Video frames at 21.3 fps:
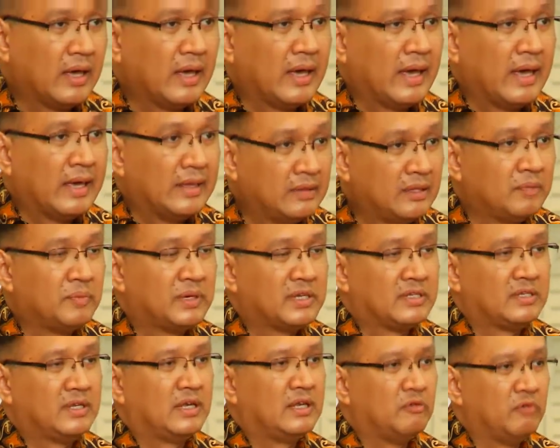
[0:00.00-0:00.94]

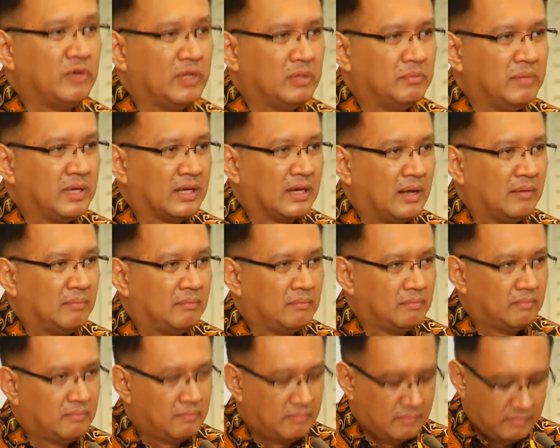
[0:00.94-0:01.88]
80% will
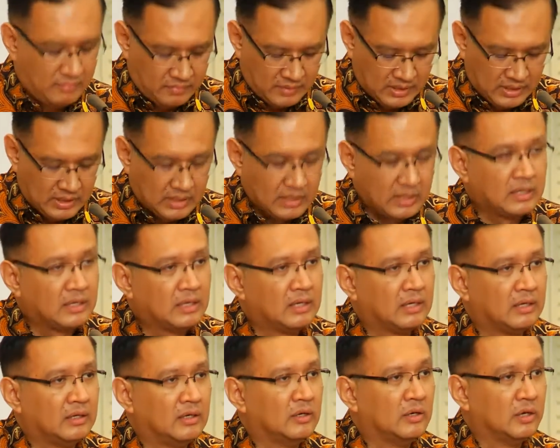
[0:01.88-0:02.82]
become
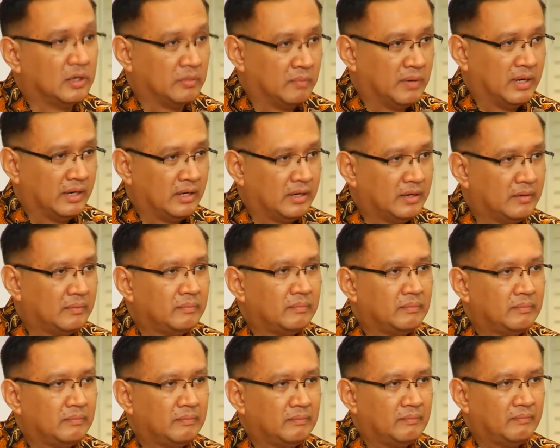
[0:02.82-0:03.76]
an urban.
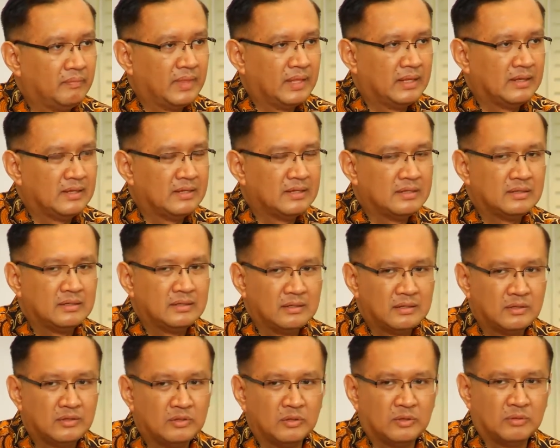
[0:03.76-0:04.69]
Yeah?
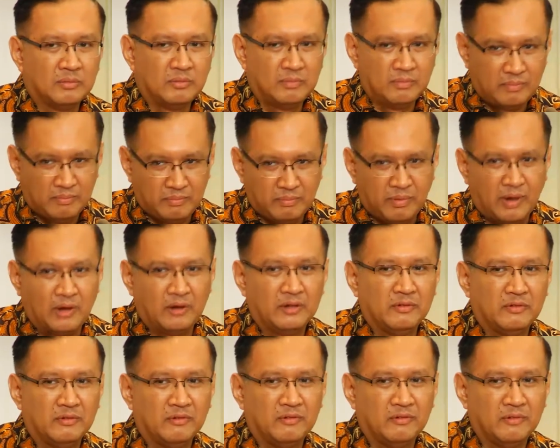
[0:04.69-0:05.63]
So,
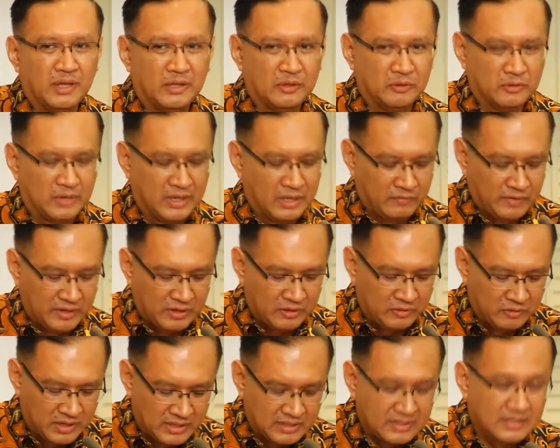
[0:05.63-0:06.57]
Paul, when you live in
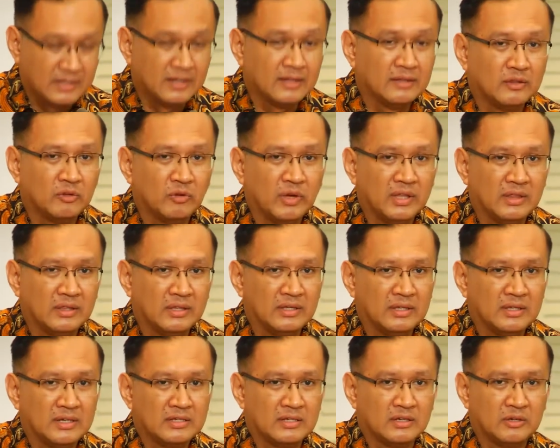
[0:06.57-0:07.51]
Indonesia 20
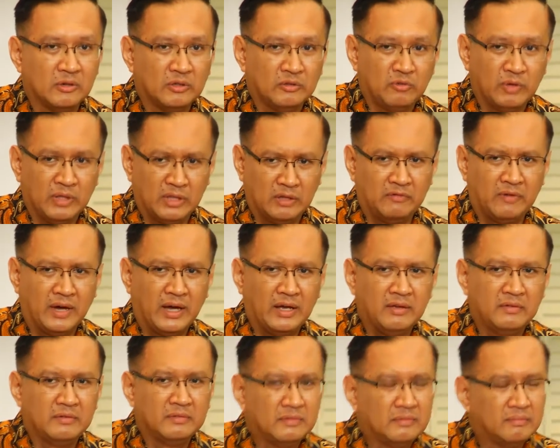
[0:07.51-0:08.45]
years ago,
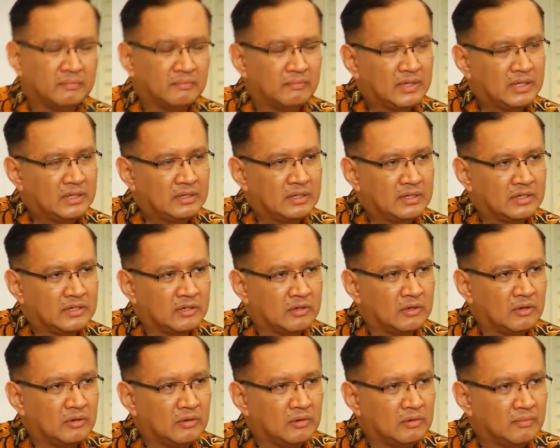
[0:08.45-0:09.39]
25 years
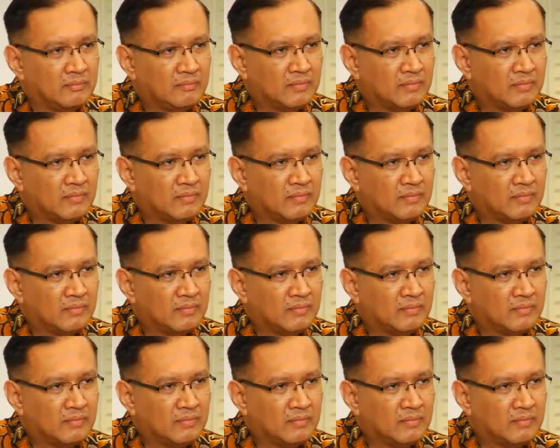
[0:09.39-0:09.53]
ago,